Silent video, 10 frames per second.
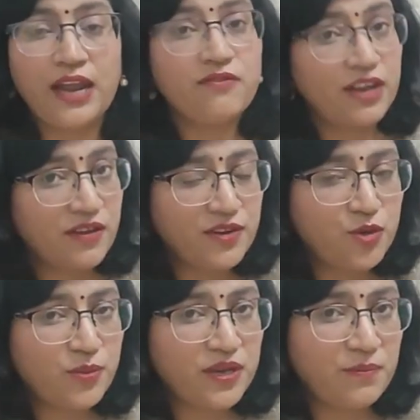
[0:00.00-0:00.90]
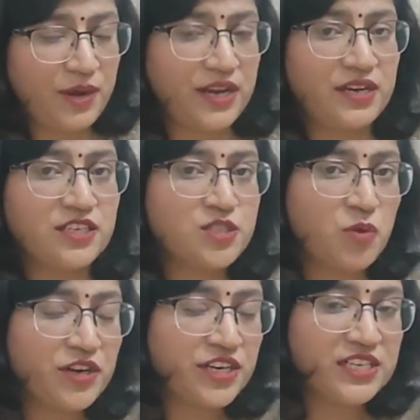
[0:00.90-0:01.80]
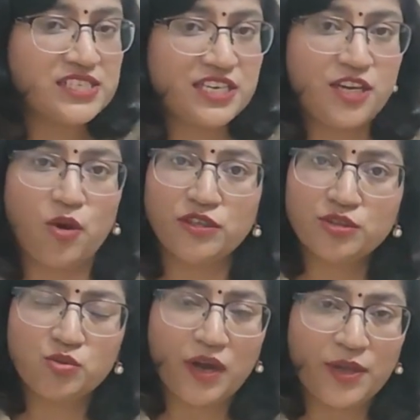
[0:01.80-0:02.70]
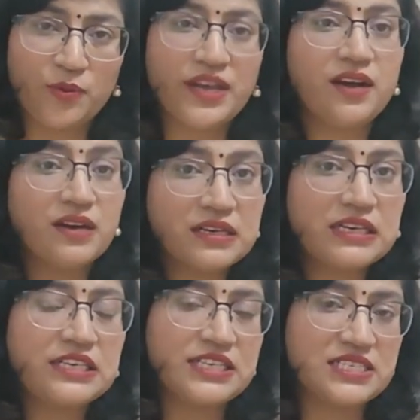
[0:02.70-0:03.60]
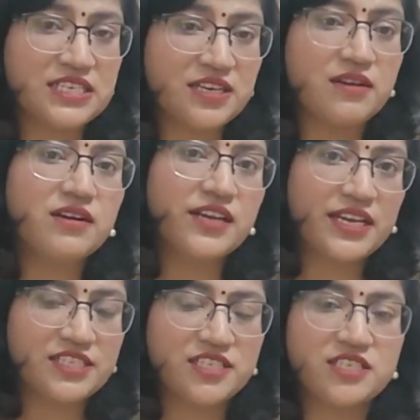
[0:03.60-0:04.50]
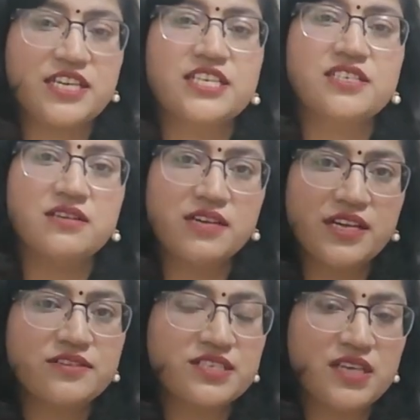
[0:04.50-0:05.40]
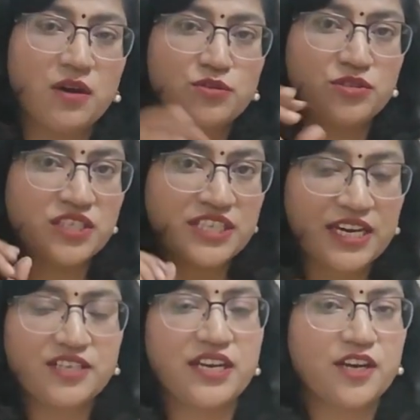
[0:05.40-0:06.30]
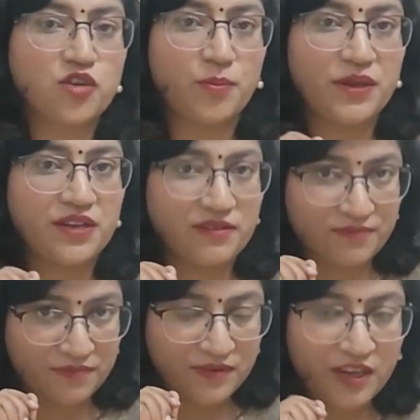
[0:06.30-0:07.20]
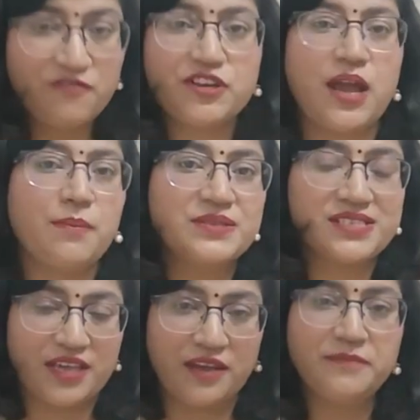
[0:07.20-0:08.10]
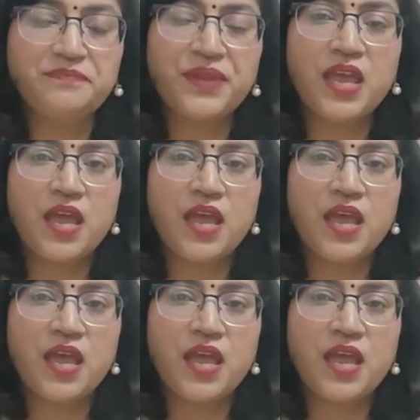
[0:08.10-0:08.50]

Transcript: And whenever you become pregnant spontaneously or through IUI, early testing, early HCG test, early ultrasound to detect an ectopic if it happens again.